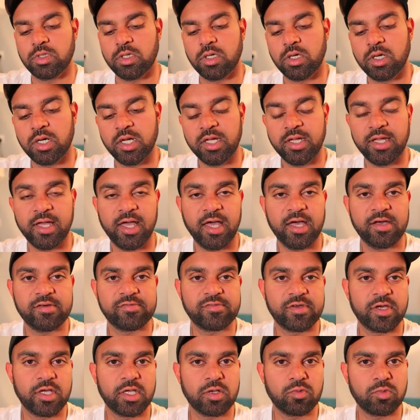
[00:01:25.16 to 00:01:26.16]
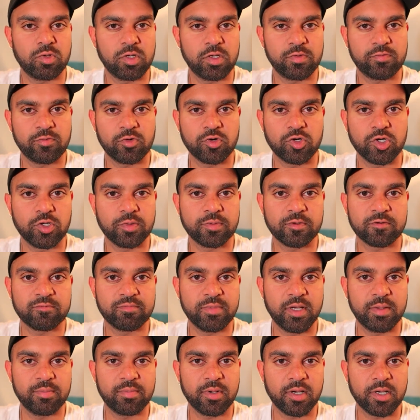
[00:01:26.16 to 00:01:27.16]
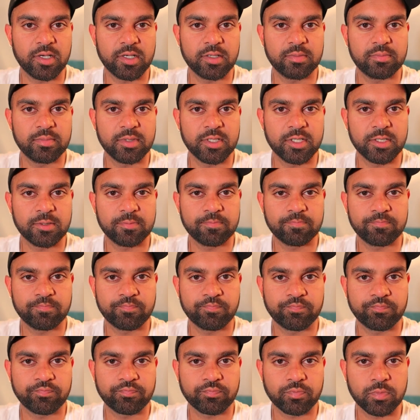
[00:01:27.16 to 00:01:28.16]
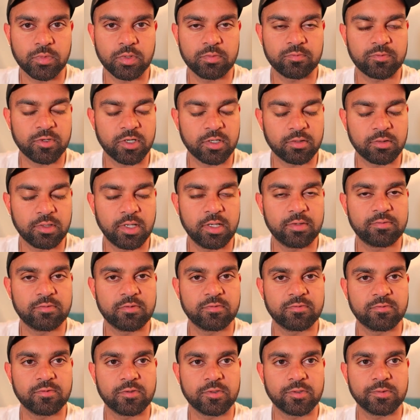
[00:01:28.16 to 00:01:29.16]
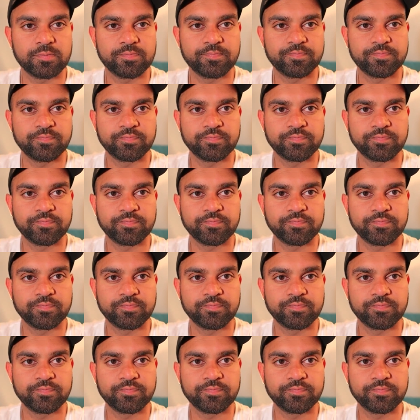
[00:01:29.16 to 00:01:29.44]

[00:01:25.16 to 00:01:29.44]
I have a wonderful group of men behind me I'm very grateful for,